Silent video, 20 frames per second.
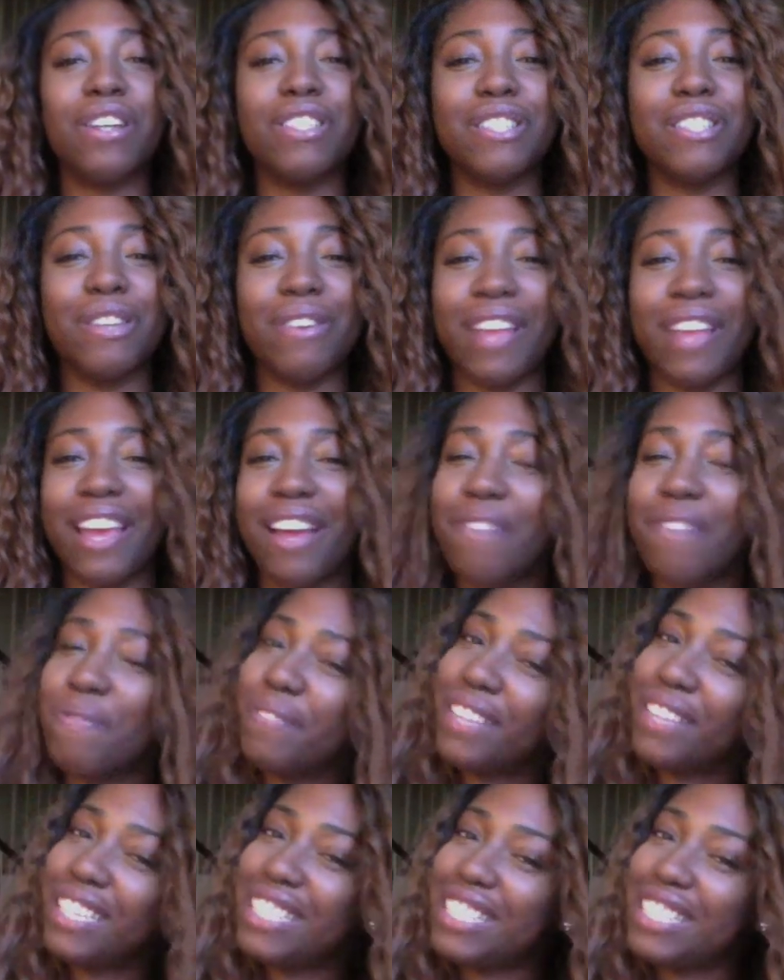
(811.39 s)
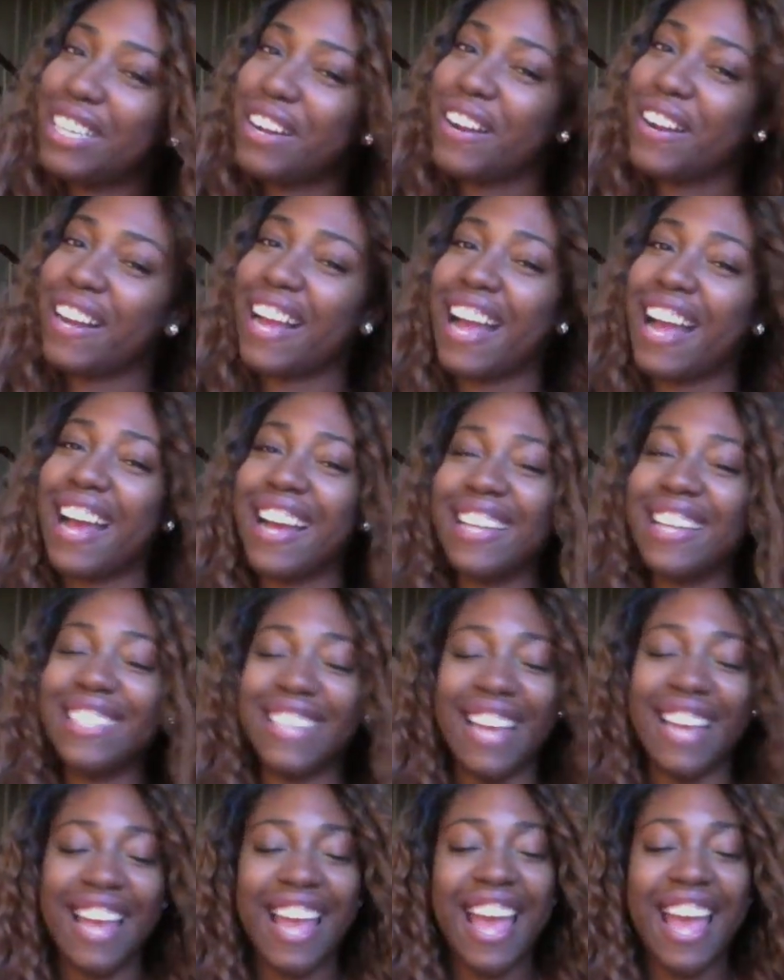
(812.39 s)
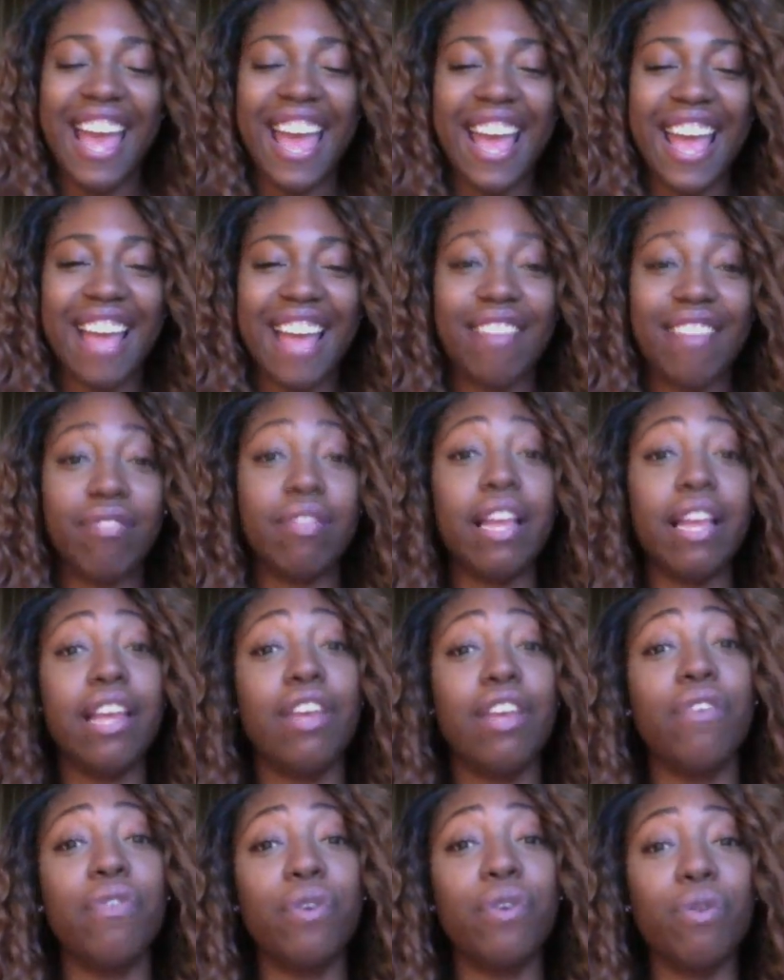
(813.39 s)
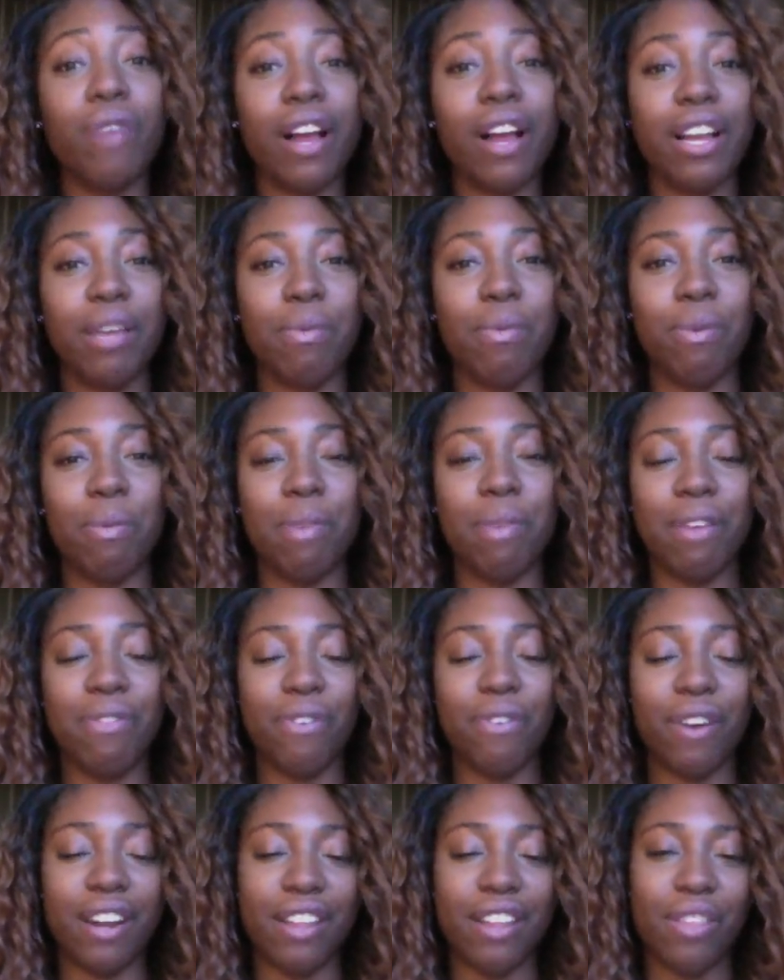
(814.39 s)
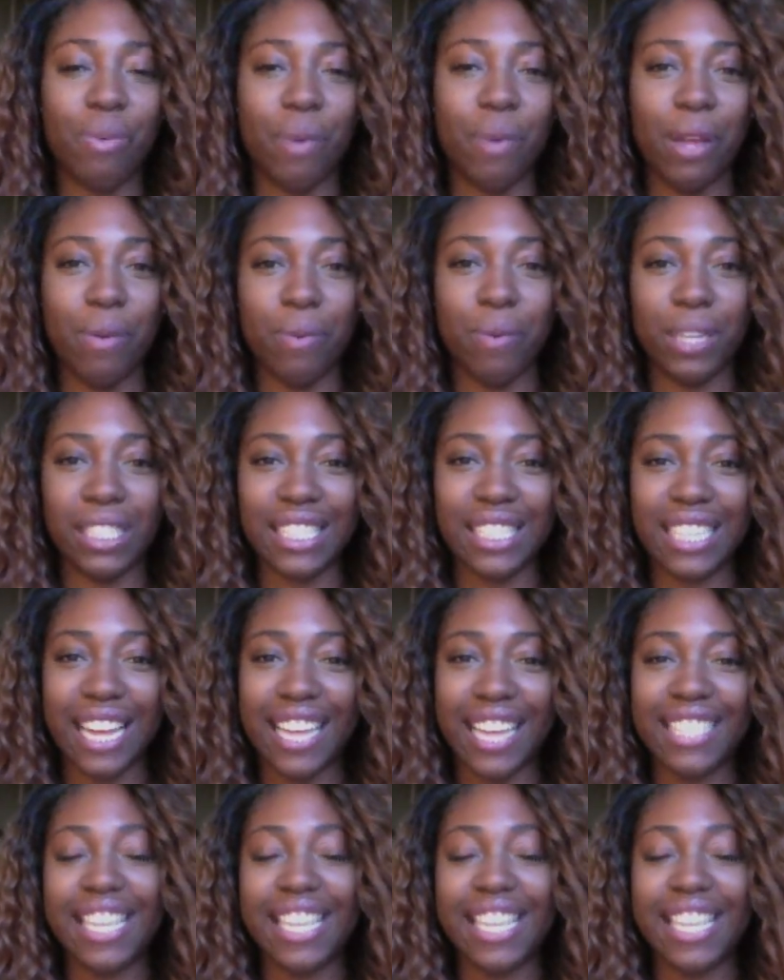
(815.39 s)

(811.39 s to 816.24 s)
So yeah, this is her, guys. And thank you for rocking with me for another Wig Wednesdays,